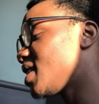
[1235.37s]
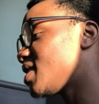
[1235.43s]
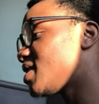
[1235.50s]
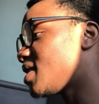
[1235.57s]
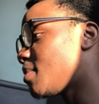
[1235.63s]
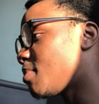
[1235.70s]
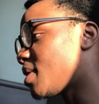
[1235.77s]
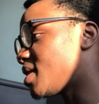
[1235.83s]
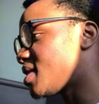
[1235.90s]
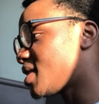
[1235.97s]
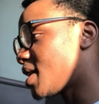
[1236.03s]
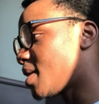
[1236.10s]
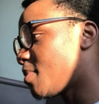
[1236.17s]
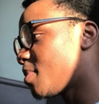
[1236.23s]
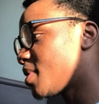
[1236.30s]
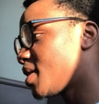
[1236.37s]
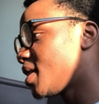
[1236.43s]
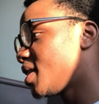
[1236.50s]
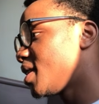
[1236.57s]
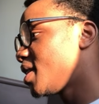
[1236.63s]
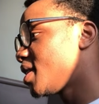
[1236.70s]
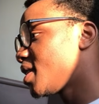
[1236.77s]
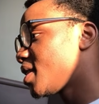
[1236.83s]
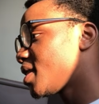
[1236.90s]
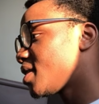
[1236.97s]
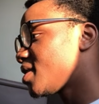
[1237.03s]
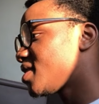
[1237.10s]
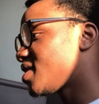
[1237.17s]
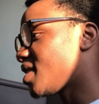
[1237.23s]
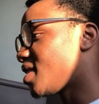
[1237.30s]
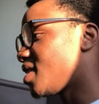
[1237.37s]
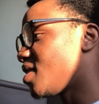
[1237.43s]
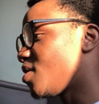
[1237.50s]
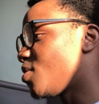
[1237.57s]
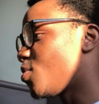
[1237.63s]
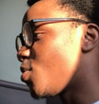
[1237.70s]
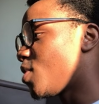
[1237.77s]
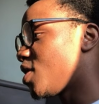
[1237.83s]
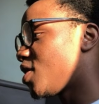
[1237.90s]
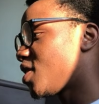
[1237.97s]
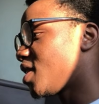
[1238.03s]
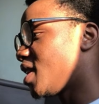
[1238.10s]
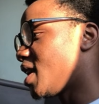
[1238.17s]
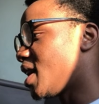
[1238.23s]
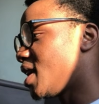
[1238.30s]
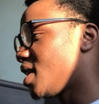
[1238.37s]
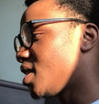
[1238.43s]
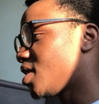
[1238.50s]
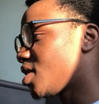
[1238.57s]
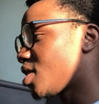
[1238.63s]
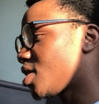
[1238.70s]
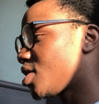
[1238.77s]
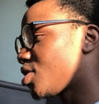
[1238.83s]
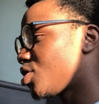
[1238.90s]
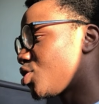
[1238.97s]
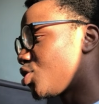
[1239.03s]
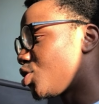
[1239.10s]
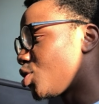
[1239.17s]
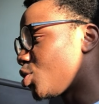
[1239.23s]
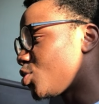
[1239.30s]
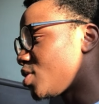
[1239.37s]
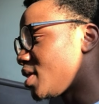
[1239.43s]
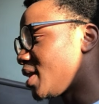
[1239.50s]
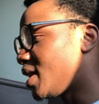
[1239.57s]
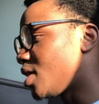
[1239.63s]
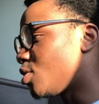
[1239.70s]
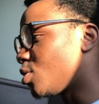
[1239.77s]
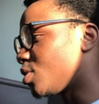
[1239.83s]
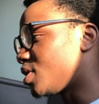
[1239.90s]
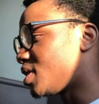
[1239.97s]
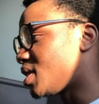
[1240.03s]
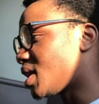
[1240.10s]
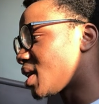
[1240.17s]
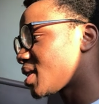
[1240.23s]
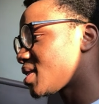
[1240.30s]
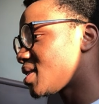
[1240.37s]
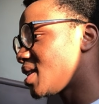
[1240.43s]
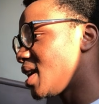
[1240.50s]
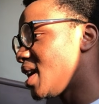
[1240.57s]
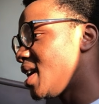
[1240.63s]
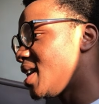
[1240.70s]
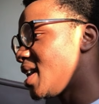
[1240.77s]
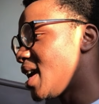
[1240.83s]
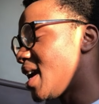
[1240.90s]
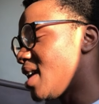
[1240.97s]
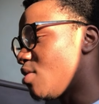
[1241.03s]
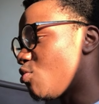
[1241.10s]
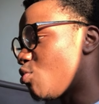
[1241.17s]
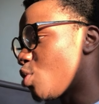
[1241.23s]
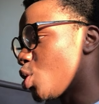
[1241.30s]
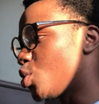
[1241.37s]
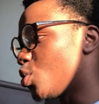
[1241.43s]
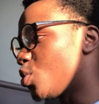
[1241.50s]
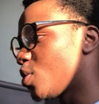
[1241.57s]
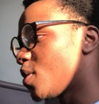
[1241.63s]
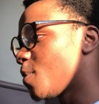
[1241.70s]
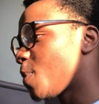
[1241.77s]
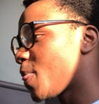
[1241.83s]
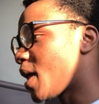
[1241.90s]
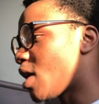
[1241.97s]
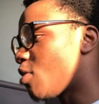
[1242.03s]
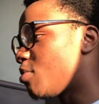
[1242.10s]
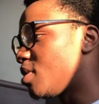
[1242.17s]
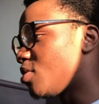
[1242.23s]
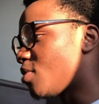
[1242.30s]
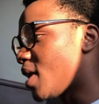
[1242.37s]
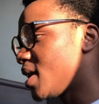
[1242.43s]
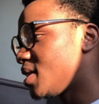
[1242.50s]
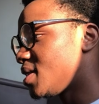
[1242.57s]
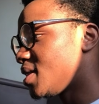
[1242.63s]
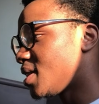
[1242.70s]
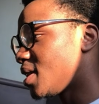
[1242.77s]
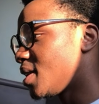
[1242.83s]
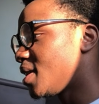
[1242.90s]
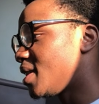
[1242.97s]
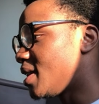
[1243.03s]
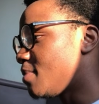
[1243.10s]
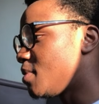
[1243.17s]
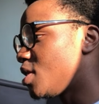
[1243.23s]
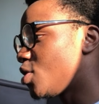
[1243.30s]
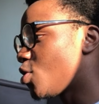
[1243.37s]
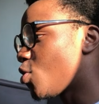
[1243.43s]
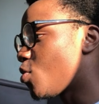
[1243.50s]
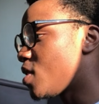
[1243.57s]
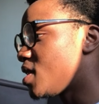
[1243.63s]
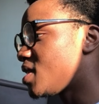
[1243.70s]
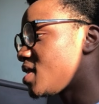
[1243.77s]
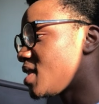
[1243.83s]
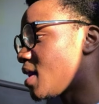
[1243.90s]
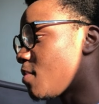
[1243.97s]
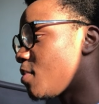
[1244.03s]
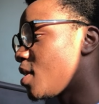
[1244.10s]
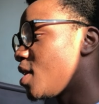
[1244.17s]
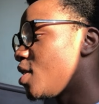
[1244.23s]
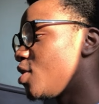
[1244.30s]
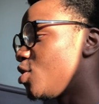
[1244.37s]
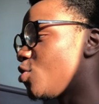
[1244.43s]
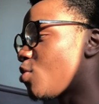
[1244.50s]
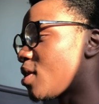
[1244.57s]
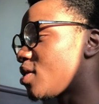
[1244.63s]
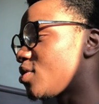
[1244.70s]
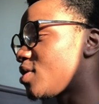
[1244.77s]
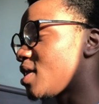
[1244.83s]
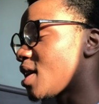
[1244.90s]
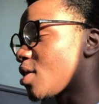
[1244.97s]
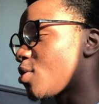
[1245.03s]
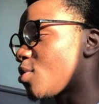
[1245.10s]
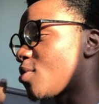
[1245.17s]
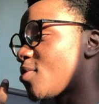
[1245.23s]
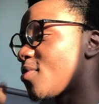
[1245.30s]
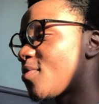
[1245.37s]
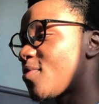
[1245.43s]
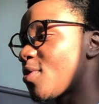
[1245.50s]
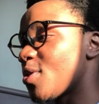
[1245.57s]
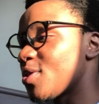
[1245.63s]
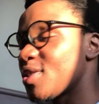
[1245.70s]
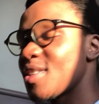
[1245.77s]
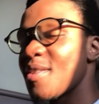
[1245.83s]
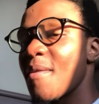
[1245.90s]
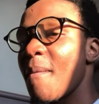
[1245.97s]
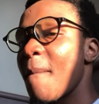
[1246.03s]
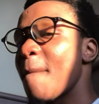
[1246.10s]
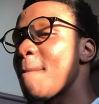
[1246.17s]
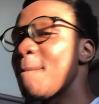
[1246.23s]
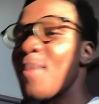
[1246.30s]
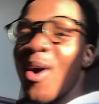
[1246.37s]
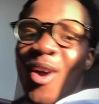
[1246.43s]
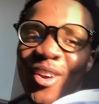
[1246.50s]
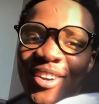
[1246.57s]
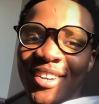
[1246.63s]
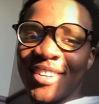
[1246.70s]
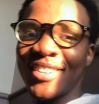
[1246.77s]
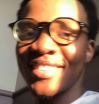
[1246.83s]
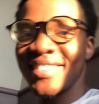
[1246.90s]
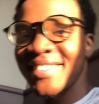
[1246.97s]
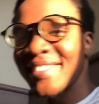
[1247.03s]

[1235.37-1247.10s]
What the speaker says: it step by step, starting with getting those legal ducks in a row. I'll be right here. Let me know which step you want to tackle first. Partner.